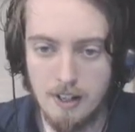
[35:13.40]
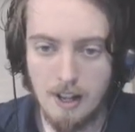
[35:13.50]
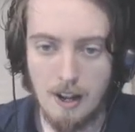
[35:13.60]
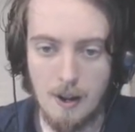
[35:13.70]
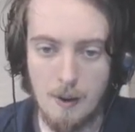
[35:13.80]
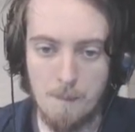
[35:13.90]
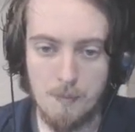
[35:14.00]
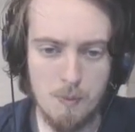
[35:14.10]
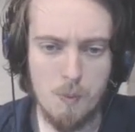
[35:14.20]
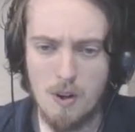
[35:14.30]

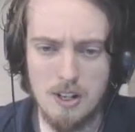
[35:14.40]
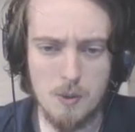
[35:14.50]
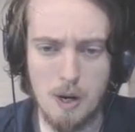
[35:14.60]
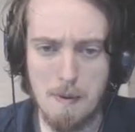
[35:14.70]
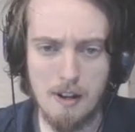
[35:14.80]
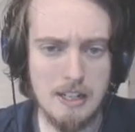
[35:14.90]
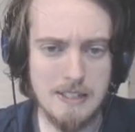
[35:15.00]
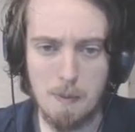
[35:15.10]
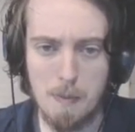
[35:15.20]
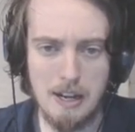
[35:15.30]
Won't need to worry about these
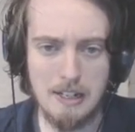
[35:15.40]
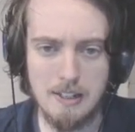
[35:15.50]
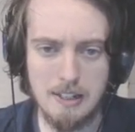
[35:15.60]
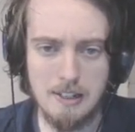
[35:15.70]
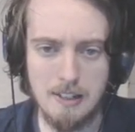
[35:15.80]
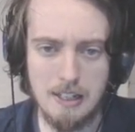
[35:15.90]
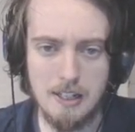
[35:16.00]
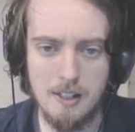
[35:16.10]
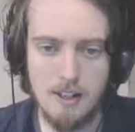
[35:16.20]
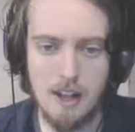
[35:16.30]
if you're playing D&D.
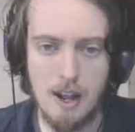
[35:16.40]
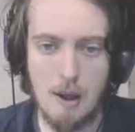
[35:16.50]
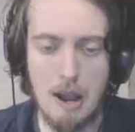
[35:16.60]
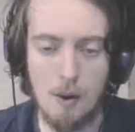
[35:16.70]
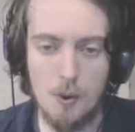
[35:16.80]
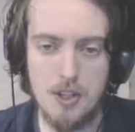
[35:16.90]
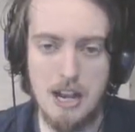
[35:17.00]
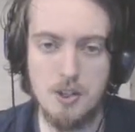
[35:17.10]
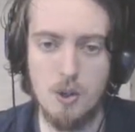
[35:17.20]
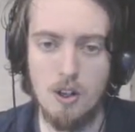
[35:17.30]
It also
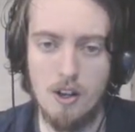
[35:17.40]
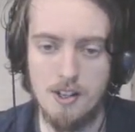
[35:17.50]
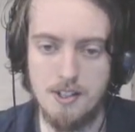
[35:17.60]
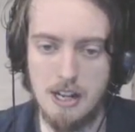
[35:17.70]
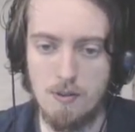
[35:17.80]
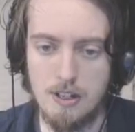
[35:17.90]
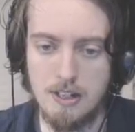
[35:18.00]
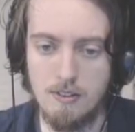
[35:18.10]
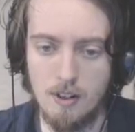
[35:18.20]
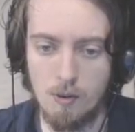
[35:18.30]
has your last
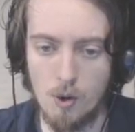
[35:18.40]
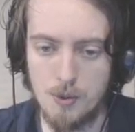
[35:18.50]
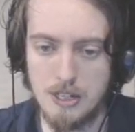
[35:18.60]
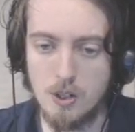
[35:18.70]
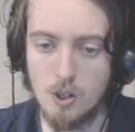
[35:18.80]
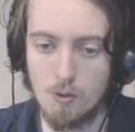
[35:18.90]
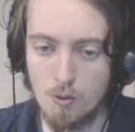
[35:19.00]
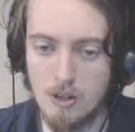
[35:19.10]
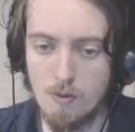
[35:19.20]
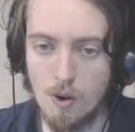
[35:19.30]
10 rolls that you can
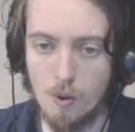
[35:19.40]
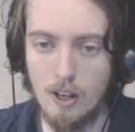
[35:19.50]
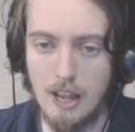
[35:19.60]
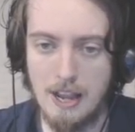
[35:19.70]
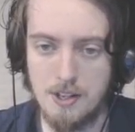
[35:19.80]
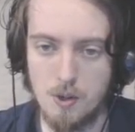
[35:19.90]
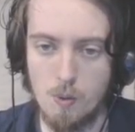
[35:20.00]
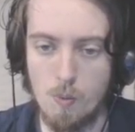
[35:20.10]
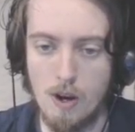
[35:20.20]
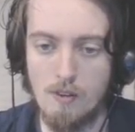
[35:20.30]
re-roll as
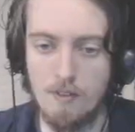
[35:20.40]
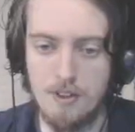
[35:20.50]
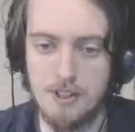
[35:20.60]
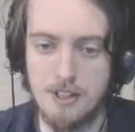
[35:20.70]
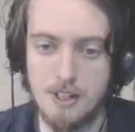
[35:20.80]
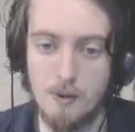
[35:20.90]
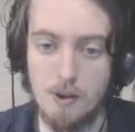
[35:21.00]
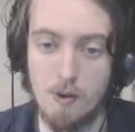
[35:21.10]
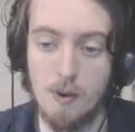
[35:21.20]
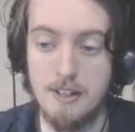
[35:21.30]
well. For instance, I want
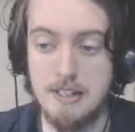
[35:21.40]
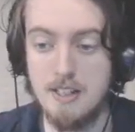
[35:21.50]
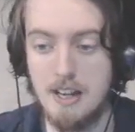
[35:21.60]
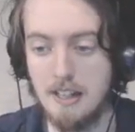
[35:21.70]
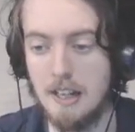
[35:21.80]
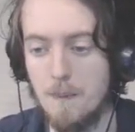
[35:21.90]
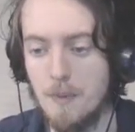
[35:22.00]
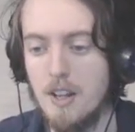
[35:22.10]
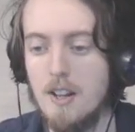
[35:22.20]
to roll a D10 again,